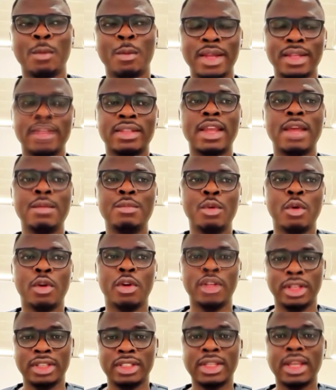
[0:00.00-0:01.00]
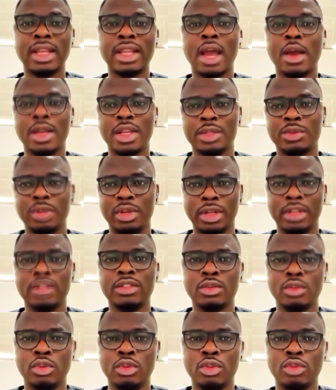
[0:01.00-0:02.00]
by the time you understand how it
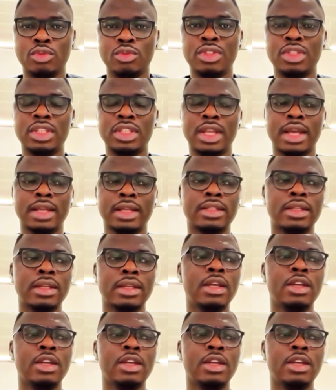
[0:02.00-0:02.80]
relates to you, you see that